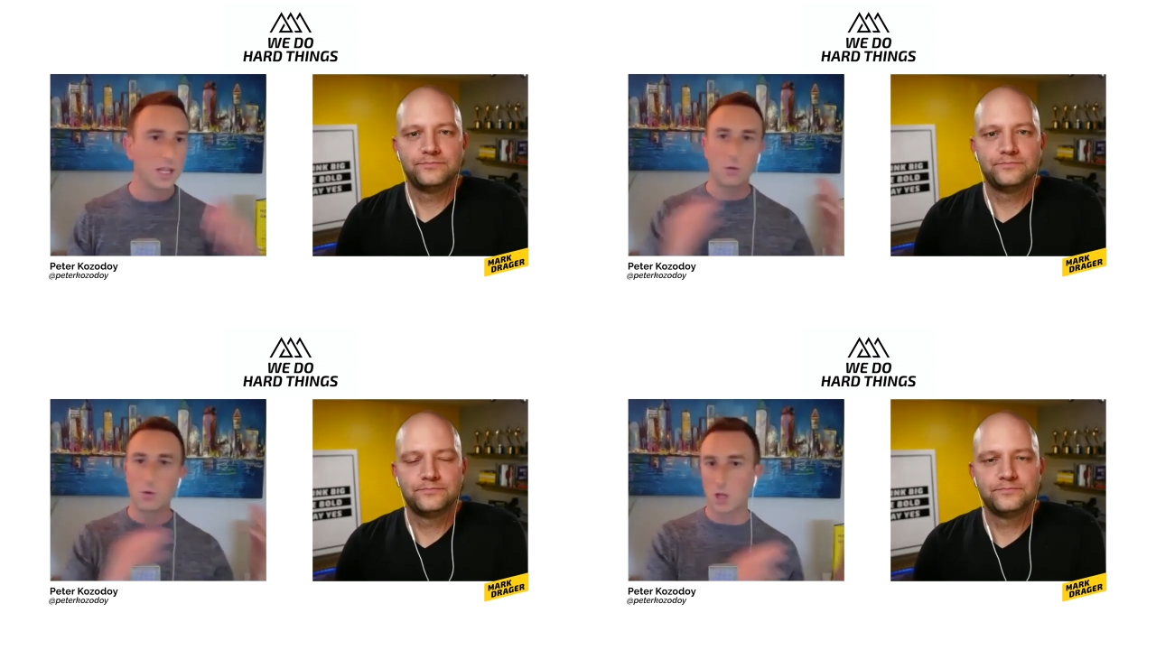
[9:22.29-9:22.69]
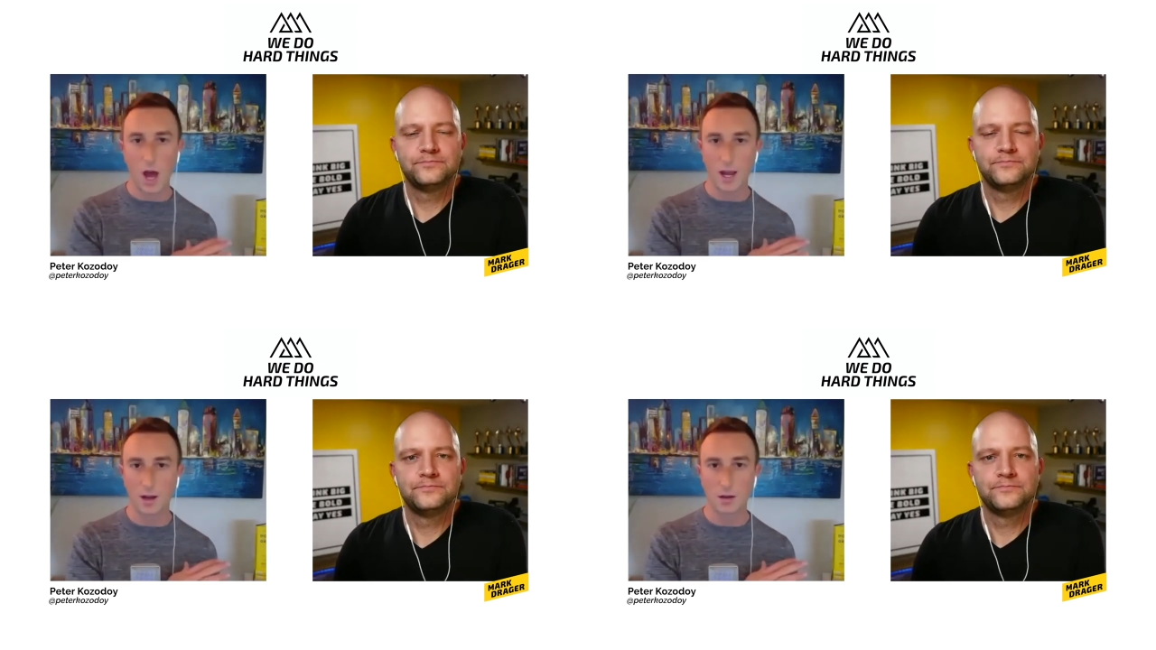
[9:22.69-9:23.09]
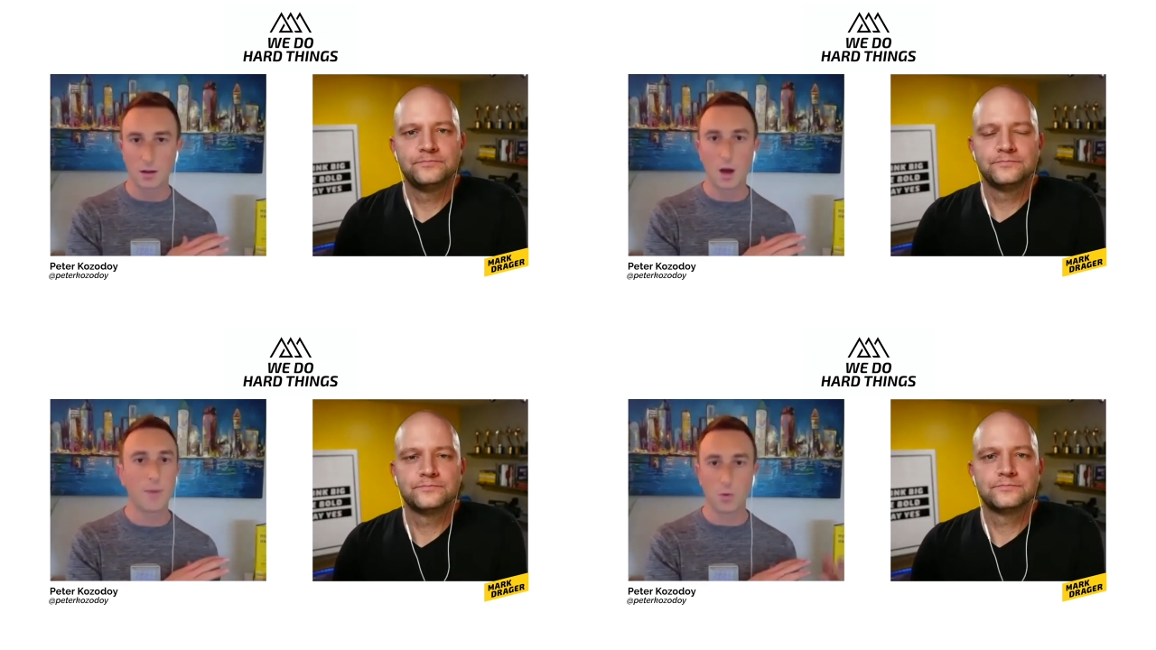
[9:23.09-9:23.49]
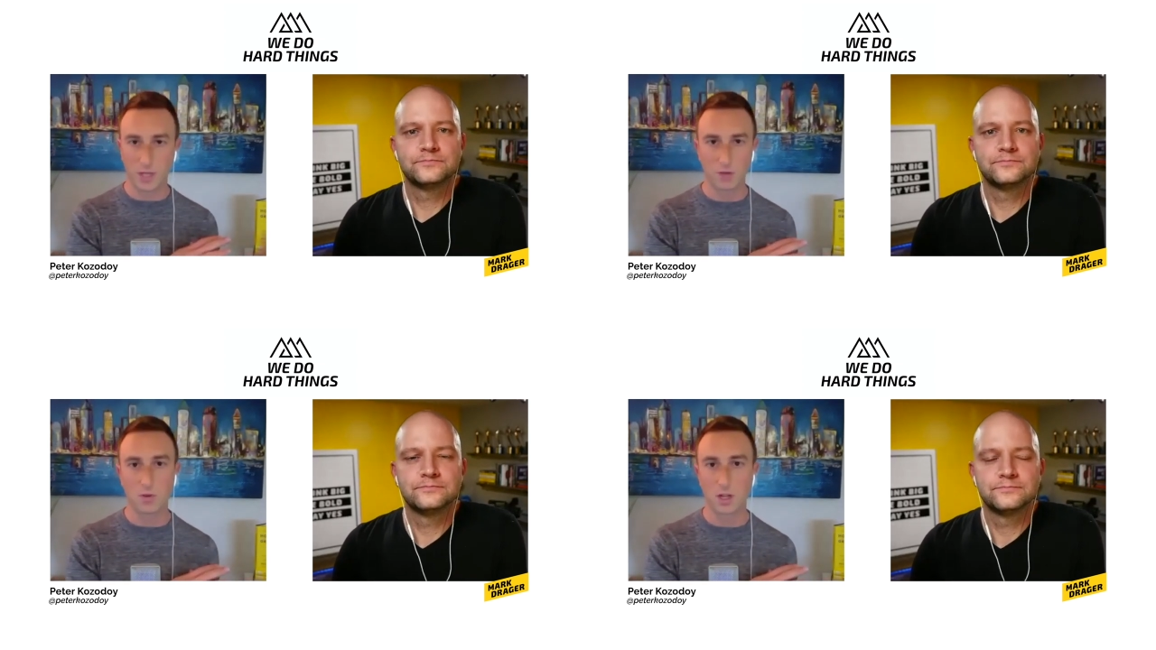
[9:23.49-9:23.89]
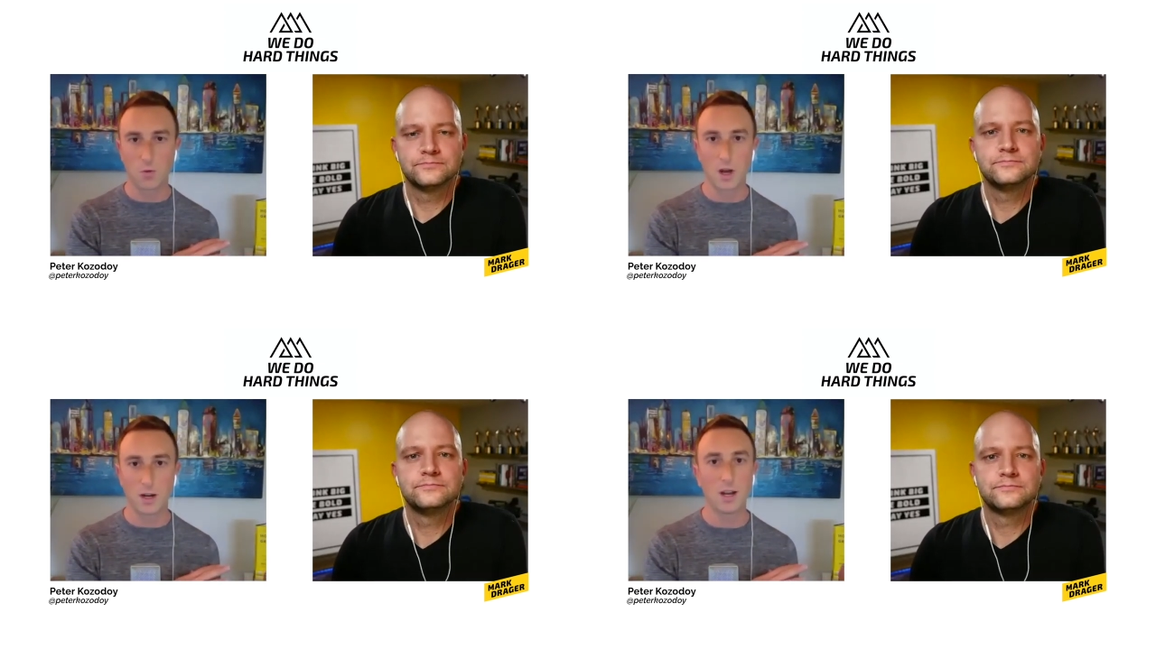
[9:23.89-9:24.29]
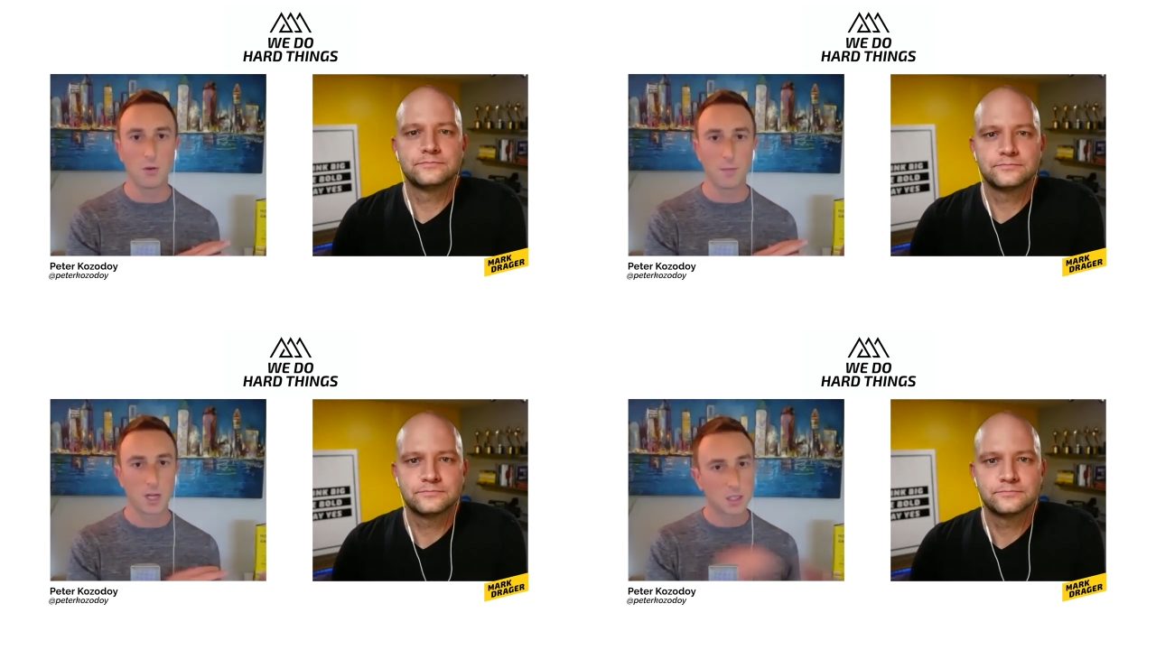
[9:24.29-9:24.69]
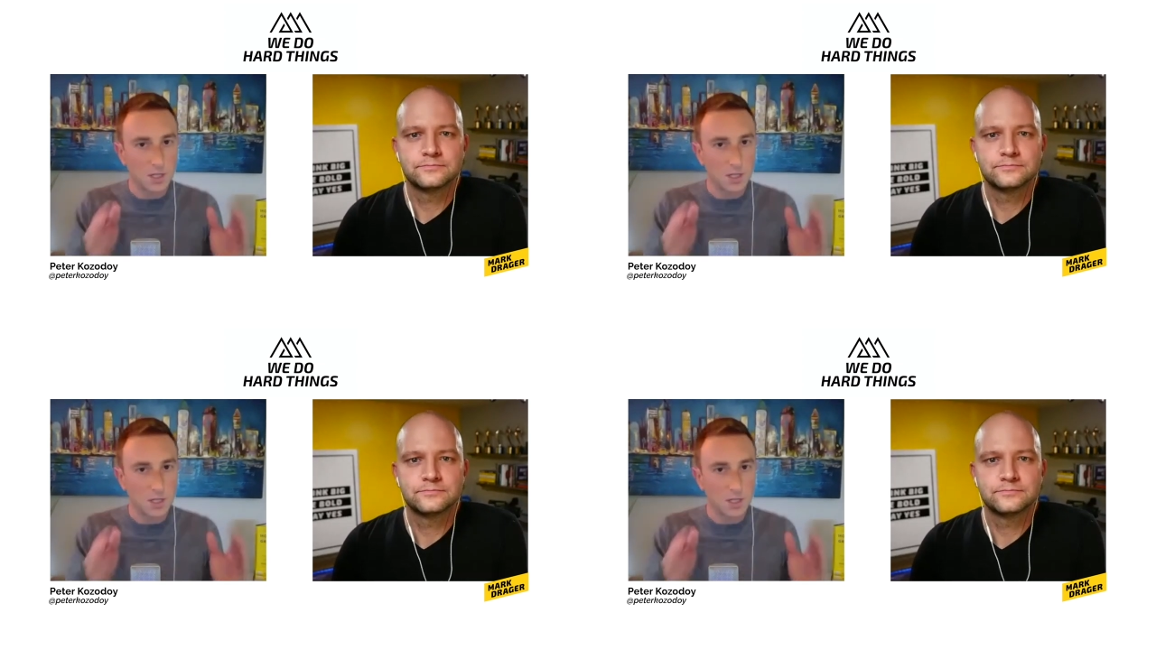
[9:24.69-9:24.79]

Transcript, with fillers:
Speaker 1: well, then they were lying about what they really wanted anyway.